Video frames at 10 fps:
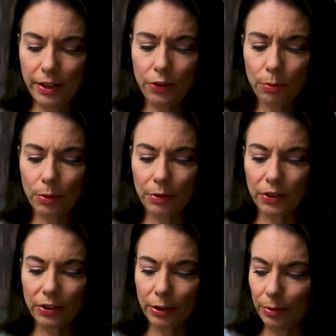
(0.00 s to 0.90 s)
This one was
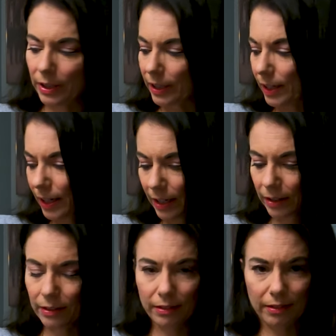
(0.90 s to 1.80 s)
the only one that
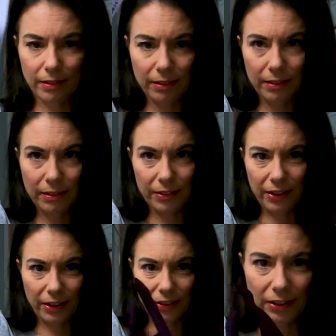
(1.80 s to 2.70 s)
had
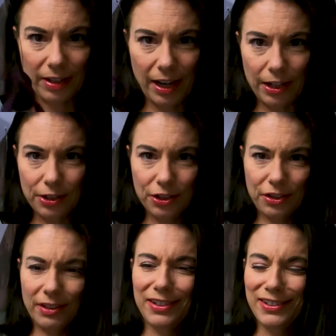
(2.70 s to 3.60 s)
this attached.